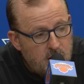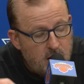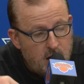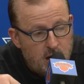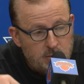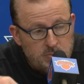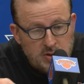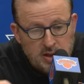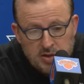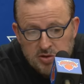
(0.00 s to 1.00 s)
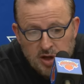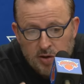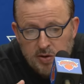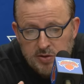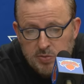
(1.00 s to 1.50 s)
And
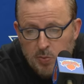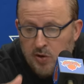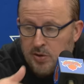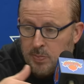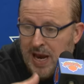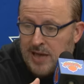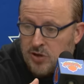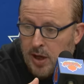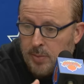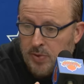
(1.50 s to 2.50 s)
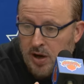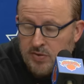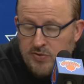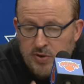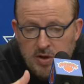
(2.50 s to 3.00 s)
so it was more the matchup
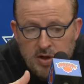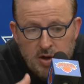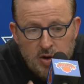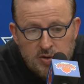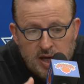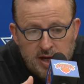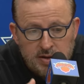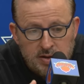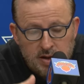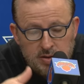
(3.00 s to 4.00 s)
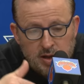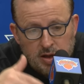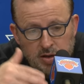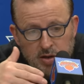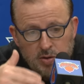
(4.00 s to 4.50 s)
of, okay,
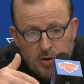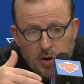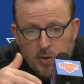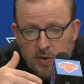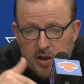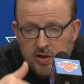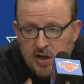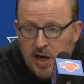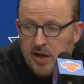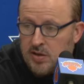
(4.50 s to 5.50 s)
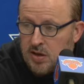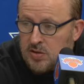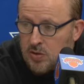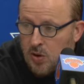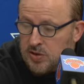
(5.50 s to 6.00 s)
who are we looking at? In the
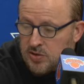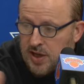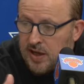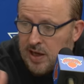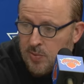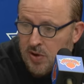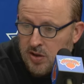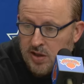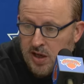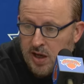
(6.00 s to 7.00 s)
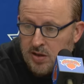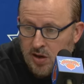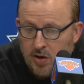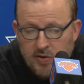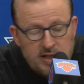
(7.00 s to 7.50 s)
Golden State game, we're looking at
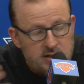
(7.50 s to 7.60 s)
Curry.